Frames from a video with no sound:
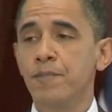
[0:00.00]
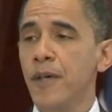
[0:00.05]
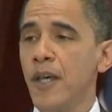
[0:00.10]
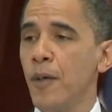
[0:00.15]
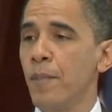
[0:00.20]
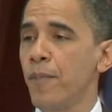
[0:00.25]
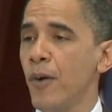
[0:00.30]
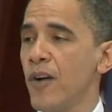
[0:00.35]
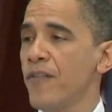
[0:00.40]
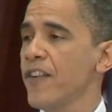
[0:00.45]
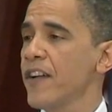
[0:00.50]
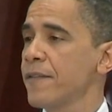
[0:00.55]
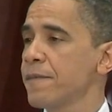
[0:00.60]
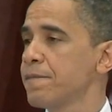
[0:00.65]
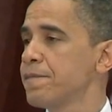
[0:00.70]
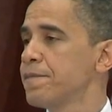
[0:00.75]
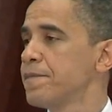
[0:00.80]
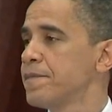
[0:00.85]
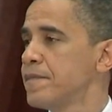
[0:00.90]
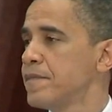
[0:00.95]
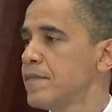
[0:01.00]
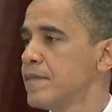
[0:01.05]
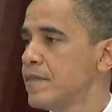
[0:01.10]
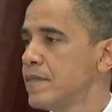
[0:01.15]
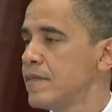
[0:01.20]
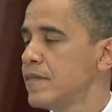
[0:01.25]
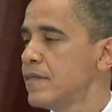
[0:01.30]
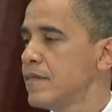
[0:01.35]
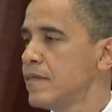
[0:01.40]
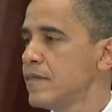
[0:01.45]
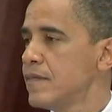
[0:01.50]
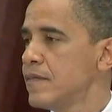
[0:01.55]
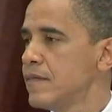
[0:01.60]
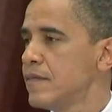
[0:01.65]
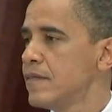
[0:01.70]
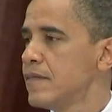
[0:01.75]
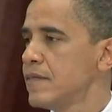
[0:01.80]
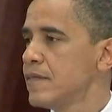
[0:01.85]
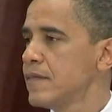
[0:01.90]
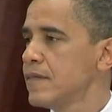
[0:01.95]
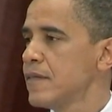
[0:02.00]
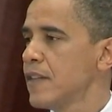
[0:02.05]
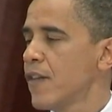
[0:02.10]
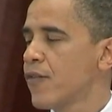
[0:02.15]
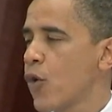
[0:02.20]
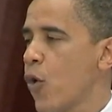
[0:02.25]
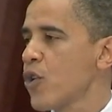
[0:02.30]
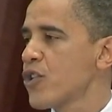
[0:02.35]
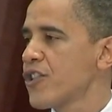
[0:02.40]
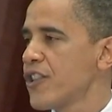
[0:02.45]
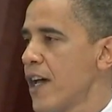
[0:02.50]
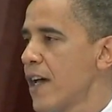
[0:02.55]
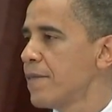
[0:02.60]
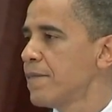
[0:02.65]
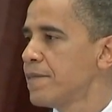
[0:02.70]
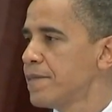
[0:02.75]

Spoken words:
bill perfect? Of course not.